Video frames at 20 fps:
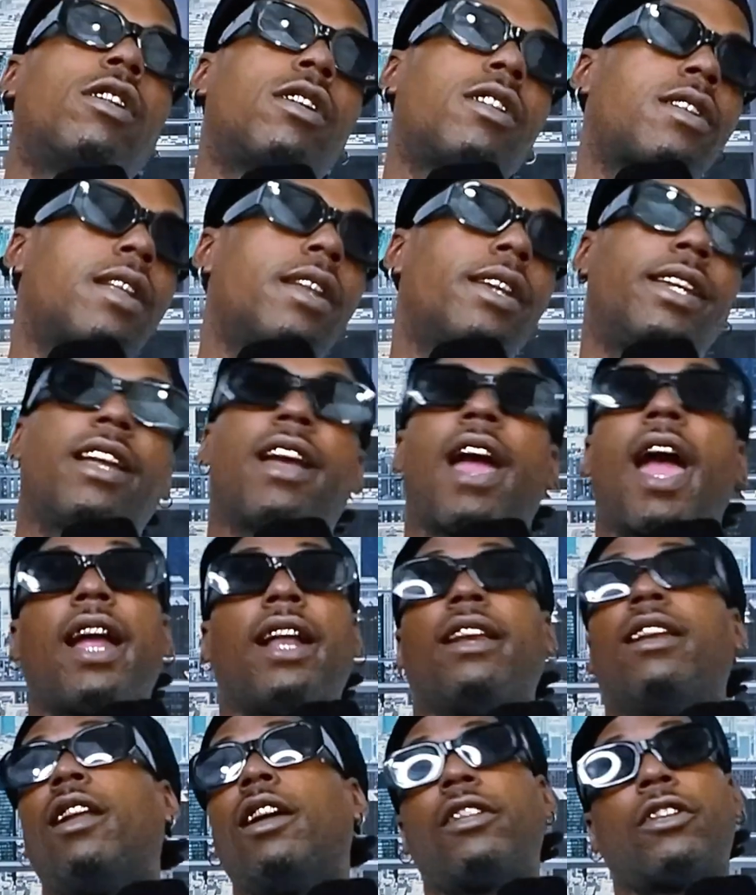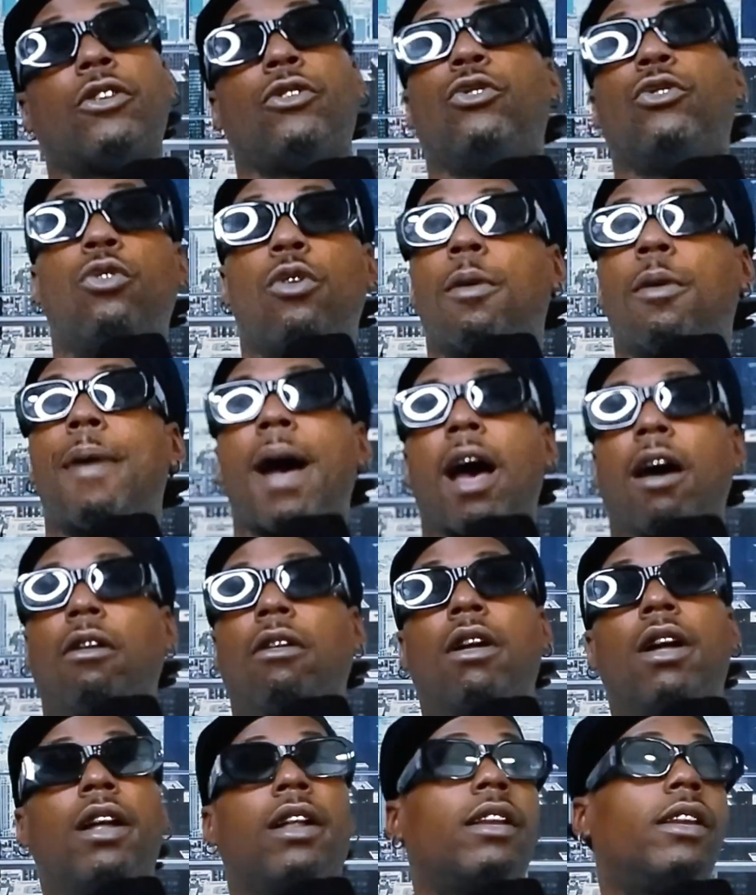there ain't nothing new about
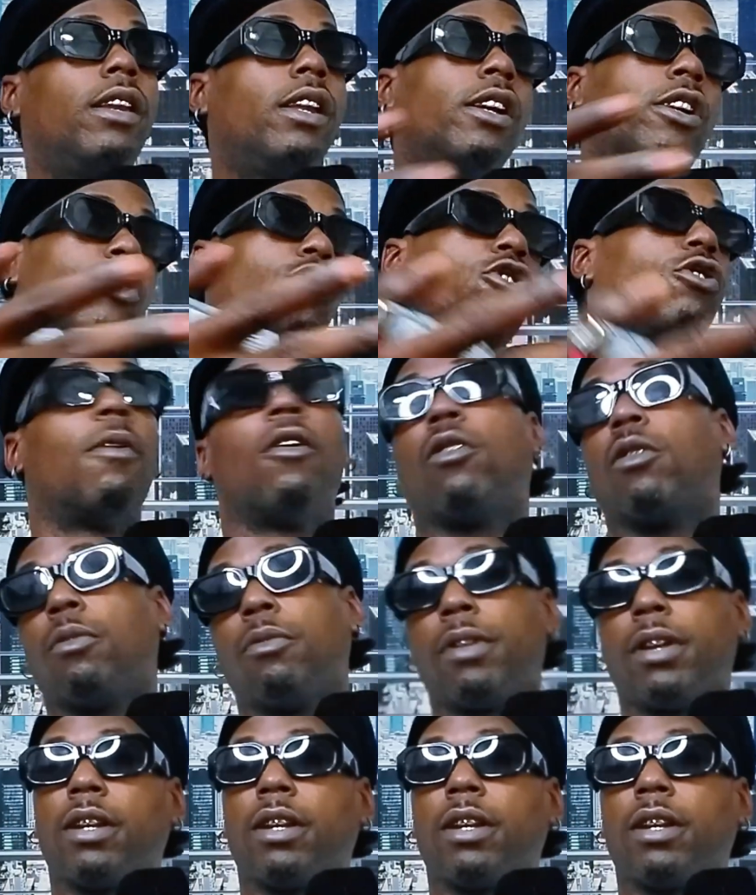niggas smoking weed.